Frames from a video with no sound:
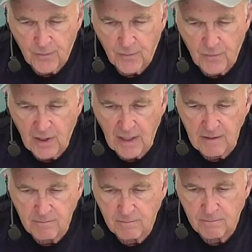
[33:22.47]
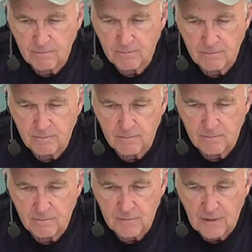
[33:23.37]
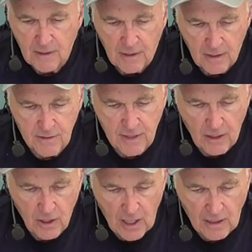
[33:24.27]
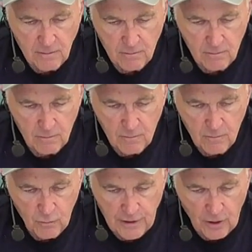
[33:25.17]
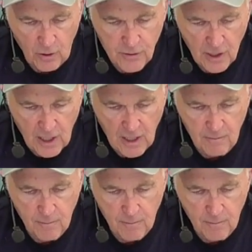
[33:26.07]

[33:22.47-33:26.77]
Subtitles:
Okay? It's now hot. We know it's hot.